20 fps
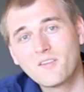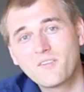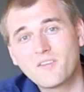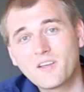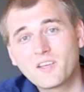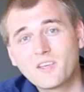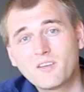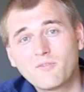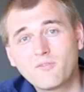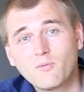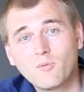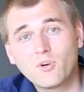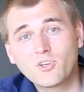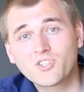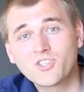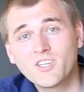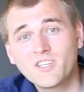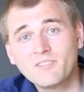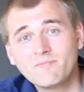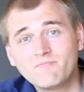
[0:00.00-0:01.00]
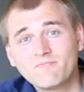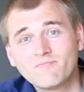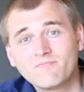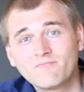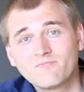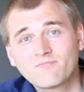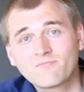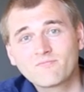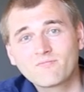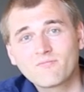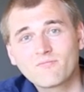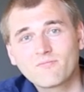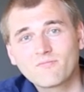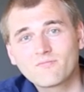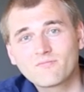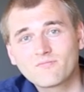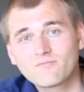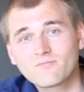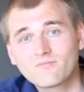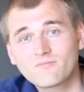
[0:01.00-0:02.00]
thank you for watching.
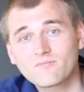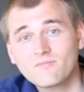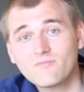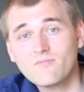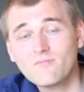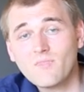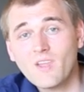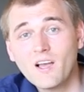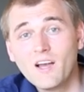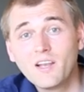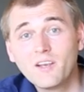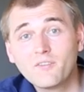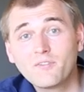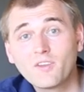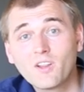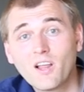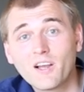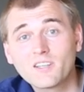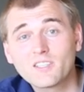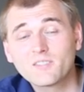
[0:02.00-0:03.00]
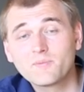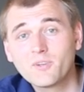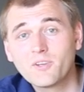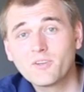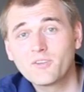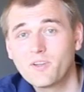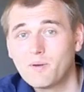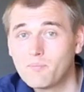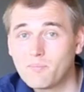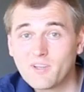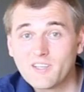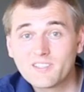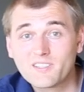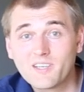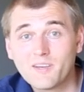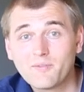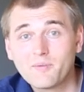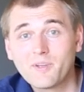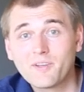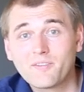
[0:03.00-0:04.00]
And if you like this video, then please
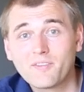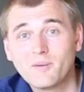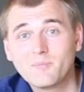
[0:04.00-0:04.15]
give me a